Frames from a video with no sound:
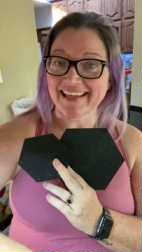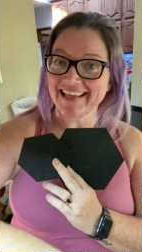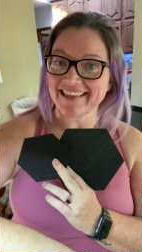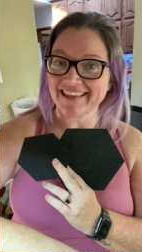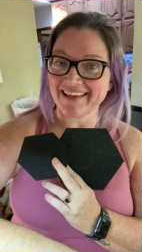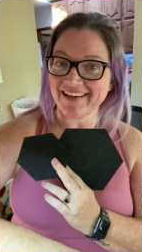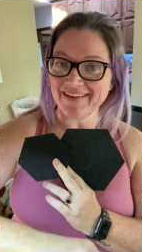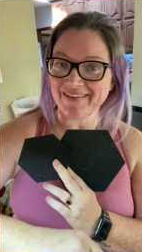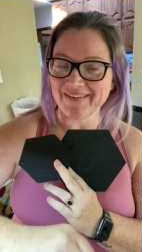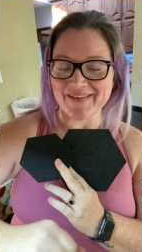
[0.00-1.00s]

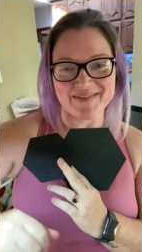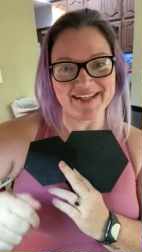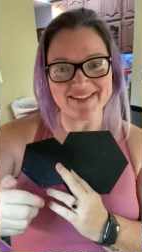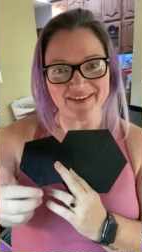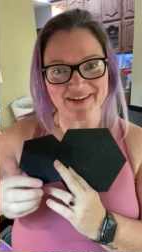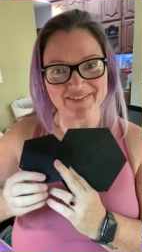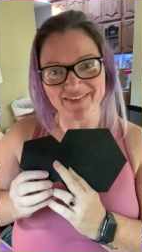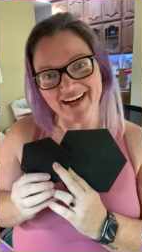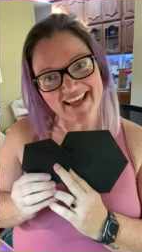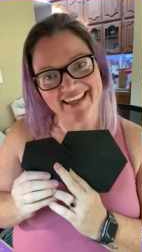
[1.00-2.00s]
Hello, my sewing
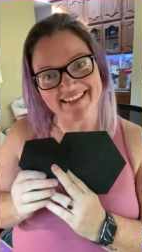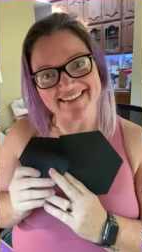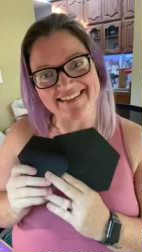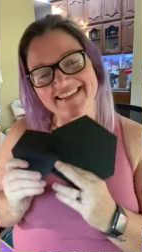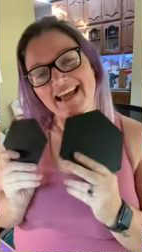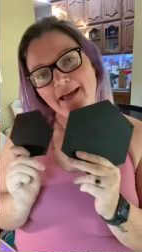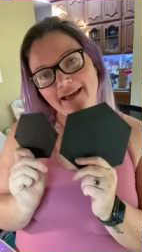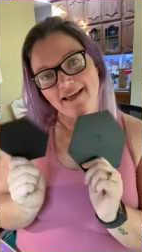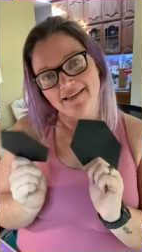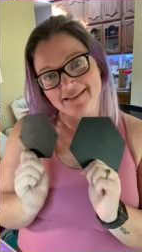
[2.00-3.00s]
friends.
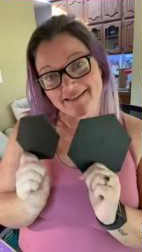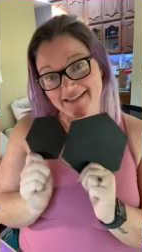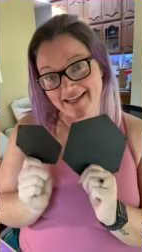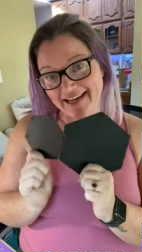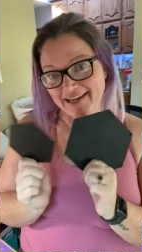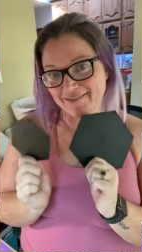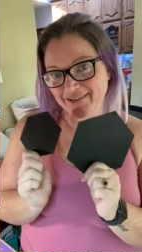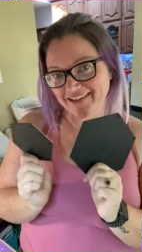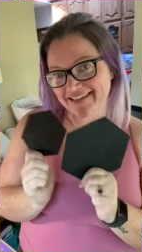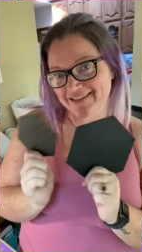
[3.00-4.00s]
Today we're
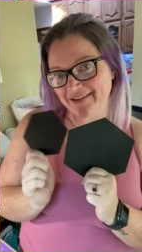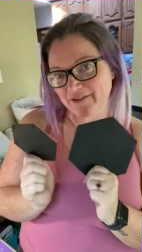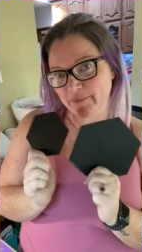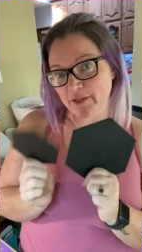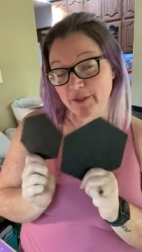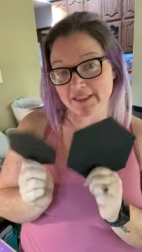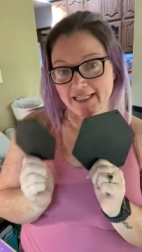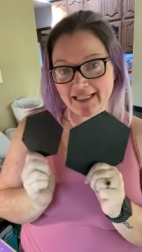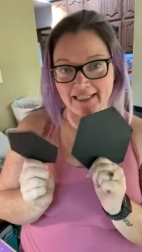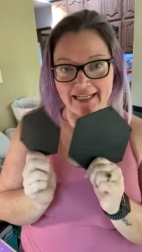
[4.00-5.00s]
going to talk about
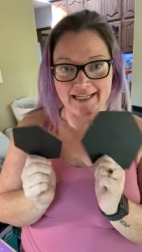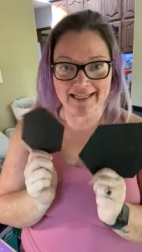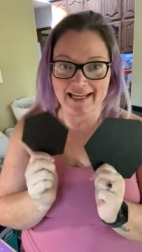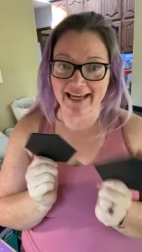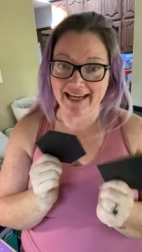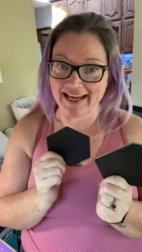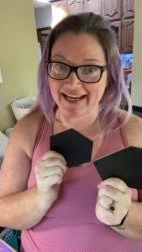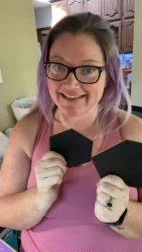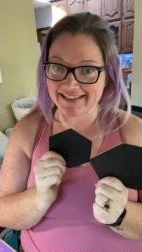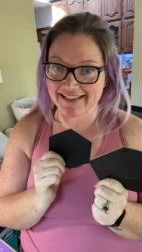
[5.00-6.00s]
Martelli
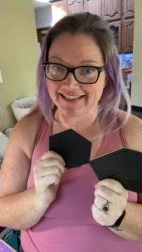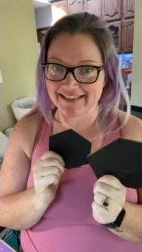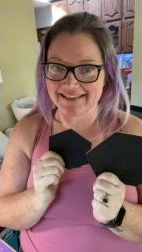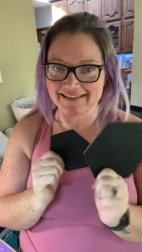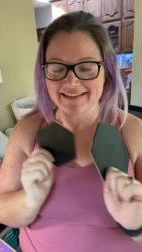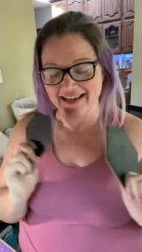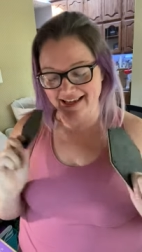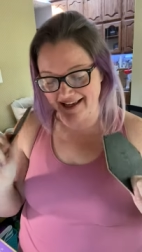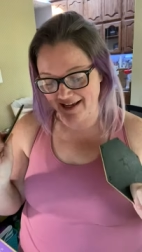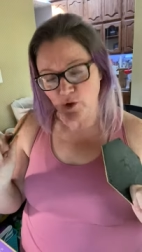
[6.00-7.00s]
Hexis,
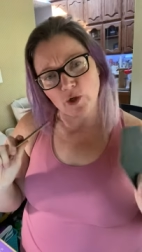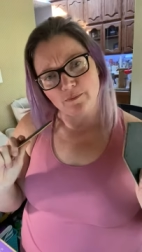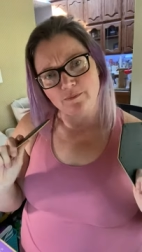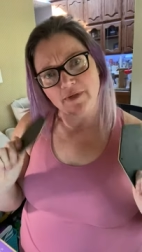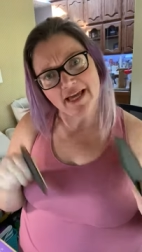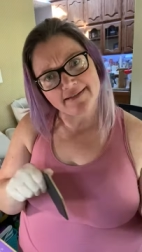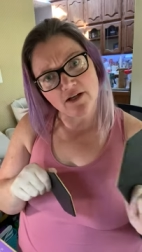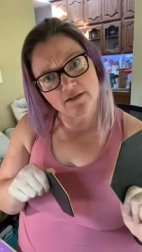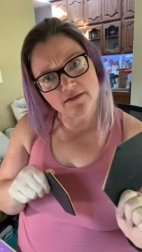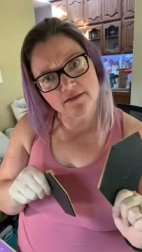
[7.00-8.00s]
or
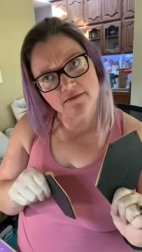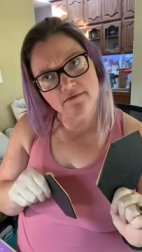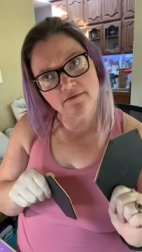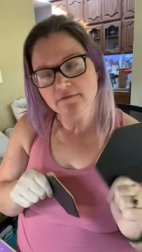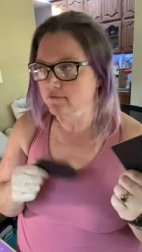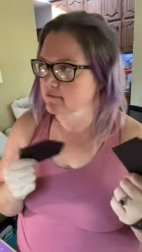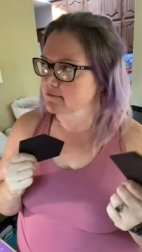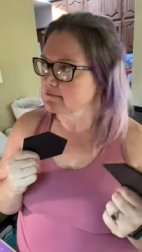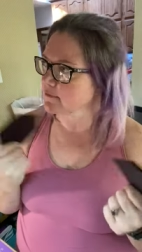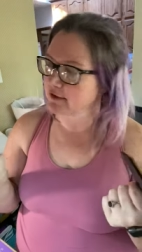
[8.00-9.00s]
hexagons,
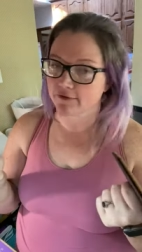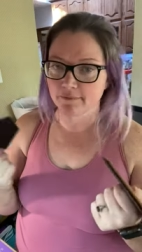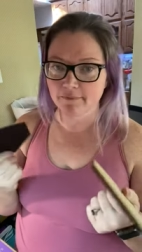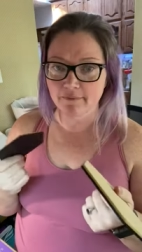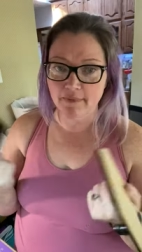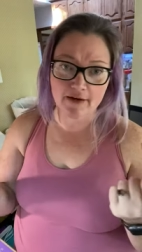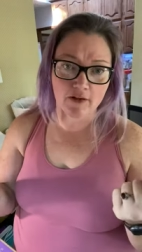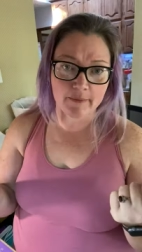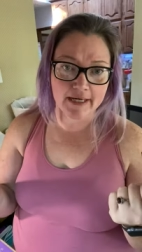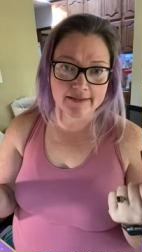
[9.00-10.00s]
whatever. I call
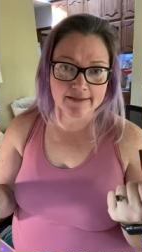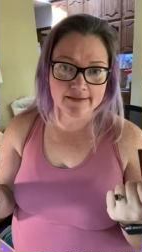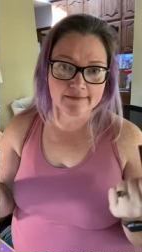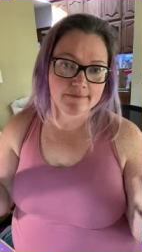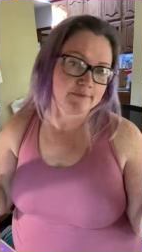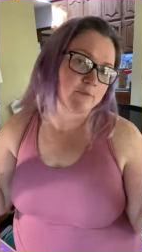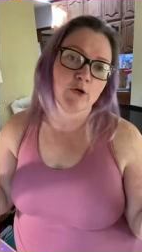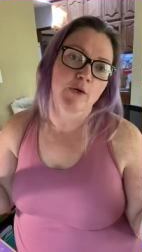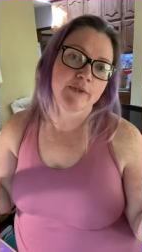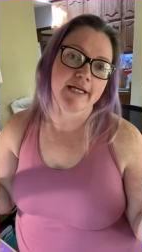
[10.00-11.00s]
them Hexis. We're
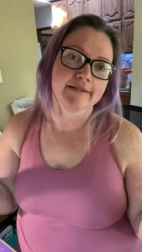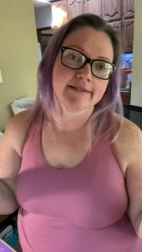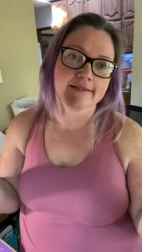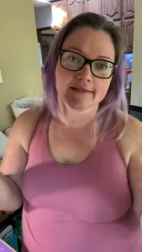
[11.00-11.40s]
going with Hexis.